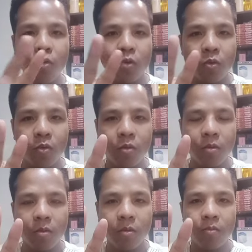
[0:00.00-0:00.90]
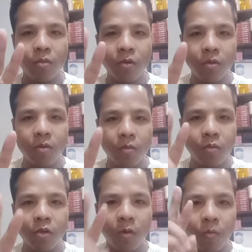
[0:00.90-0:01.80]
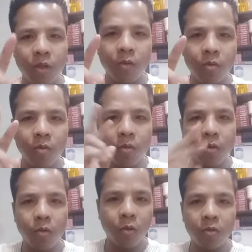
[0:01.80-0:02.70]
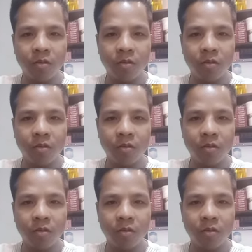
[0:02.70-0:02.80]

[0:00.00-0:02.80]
you boot up you,